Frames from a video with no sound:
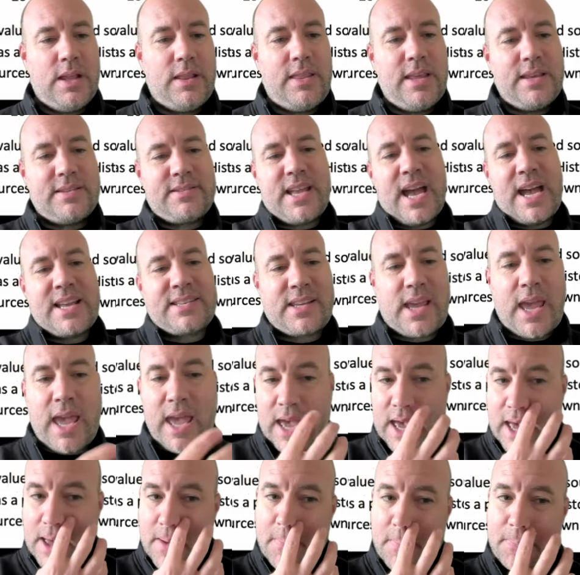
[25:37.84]
This task
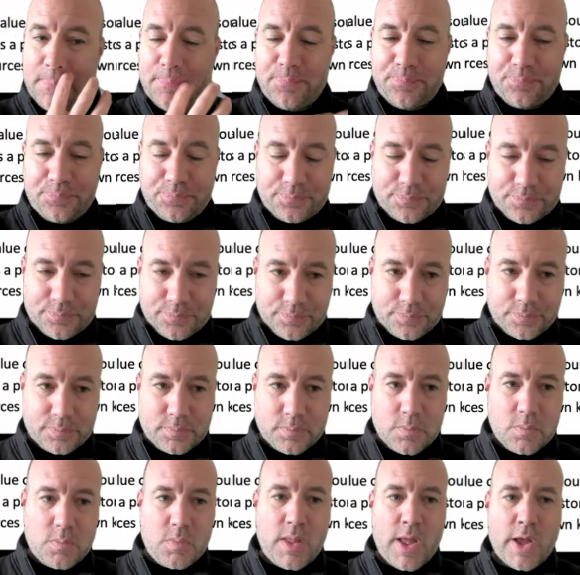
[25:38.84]
here,
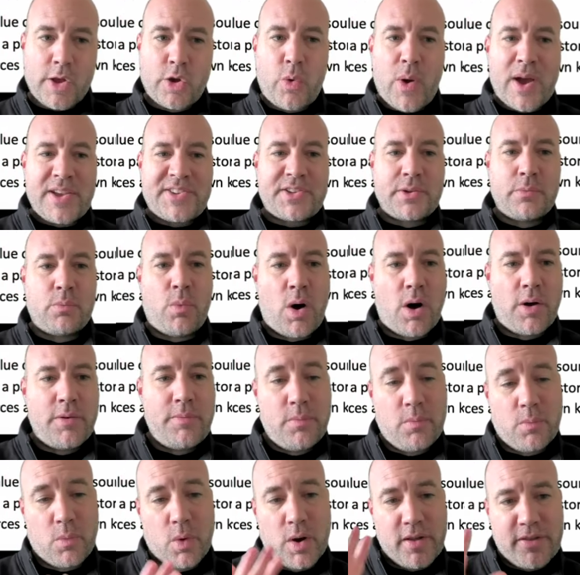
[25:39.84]
question
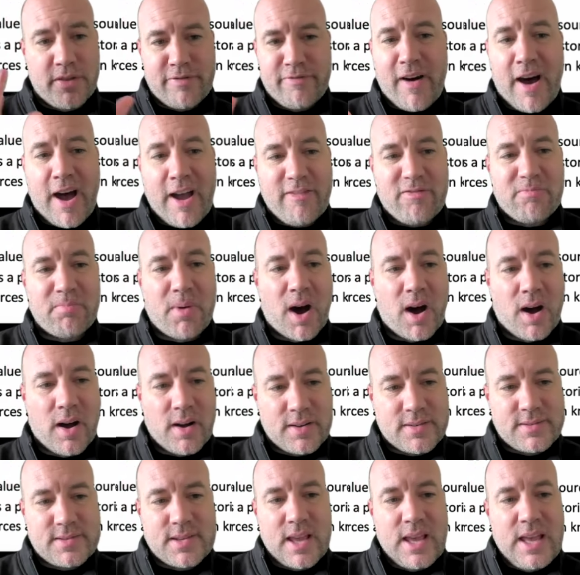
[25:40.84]
one, worth 5
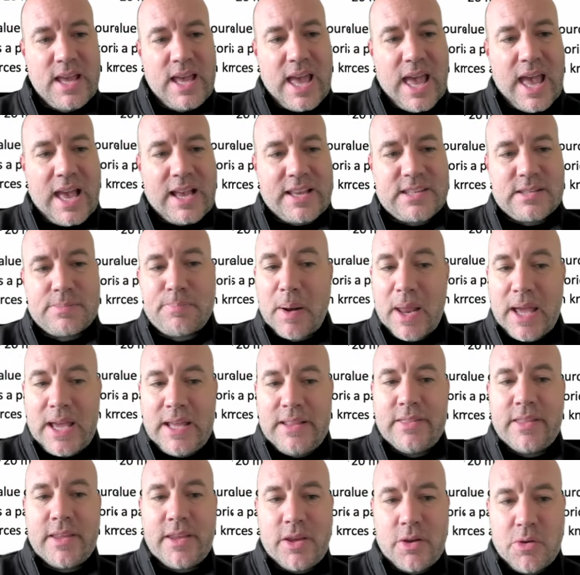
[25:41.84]
marks,
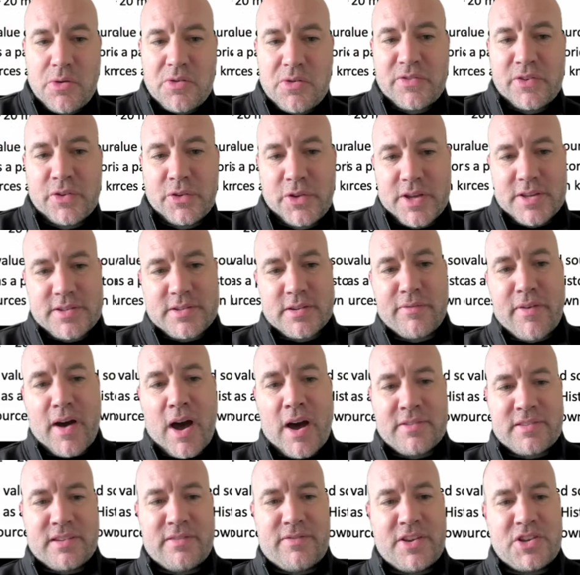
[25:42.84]
explain the usefulness of
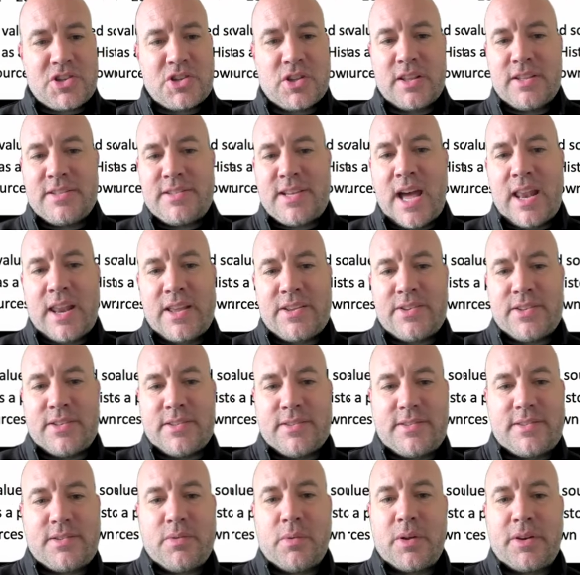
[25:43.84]
artificial
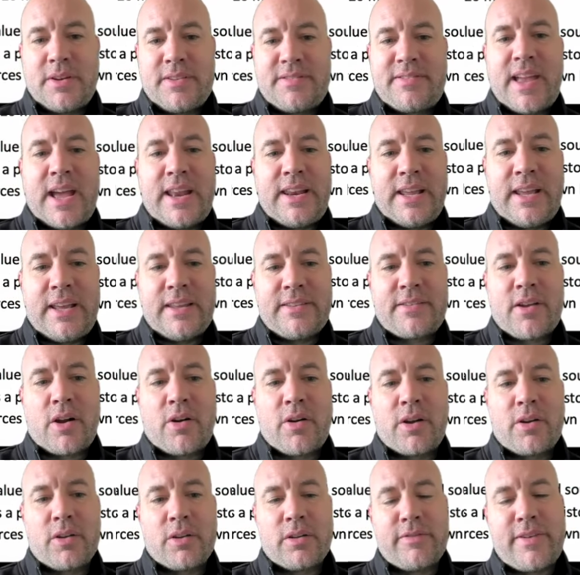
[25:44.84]
intelligence to understanding
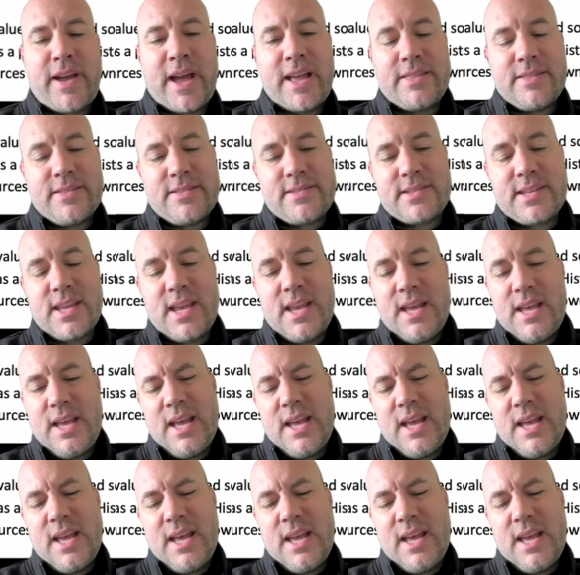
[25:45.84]
historical events.